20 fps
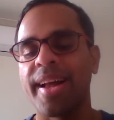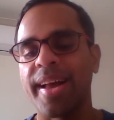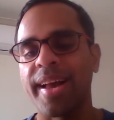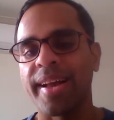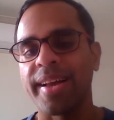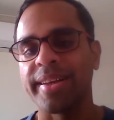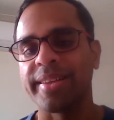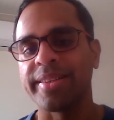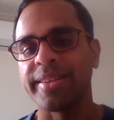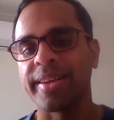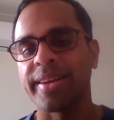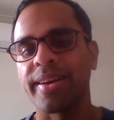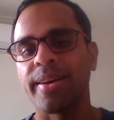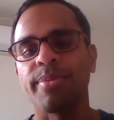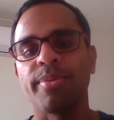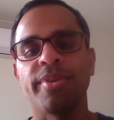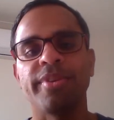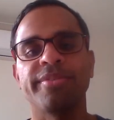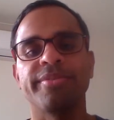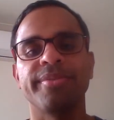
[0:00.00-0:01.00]
and a
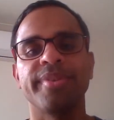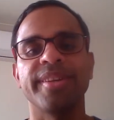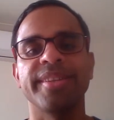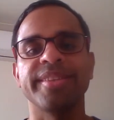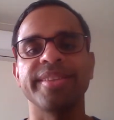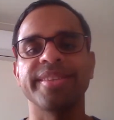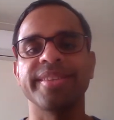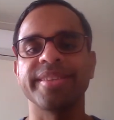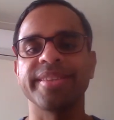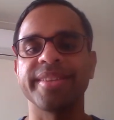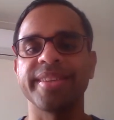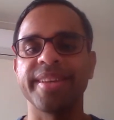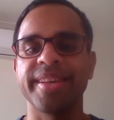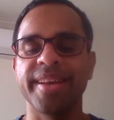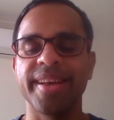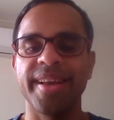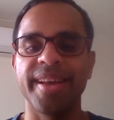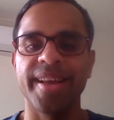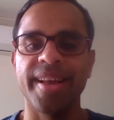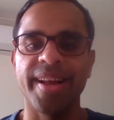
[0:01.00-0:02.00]
couple of months
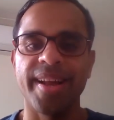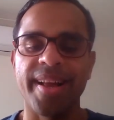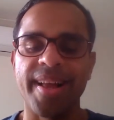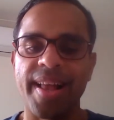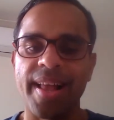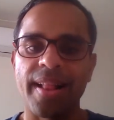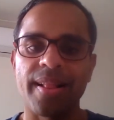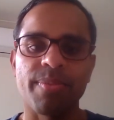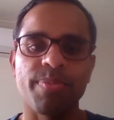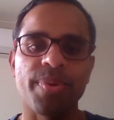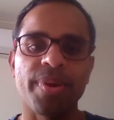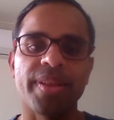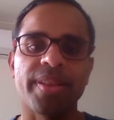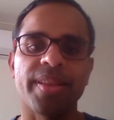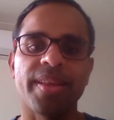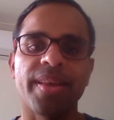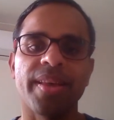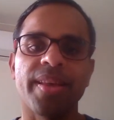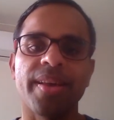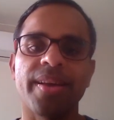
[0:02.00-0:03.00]
helping
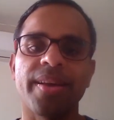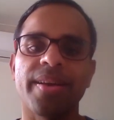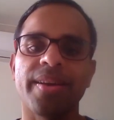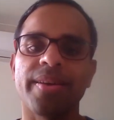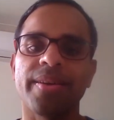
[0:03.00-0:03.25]
the